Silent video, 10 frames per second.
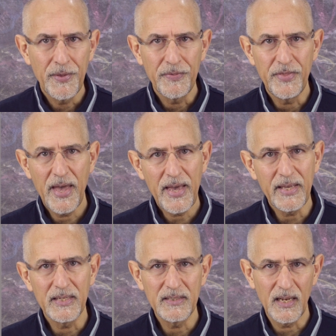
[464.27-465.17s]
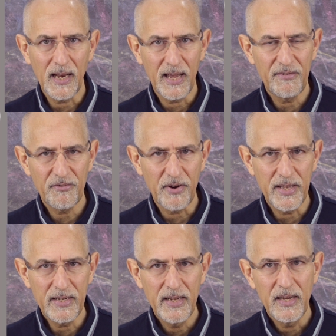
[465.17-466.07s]
There is the life
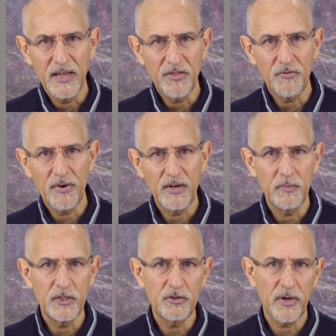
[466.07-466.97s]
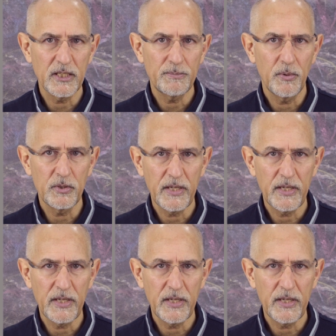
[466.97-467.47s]
thread, a thread which transports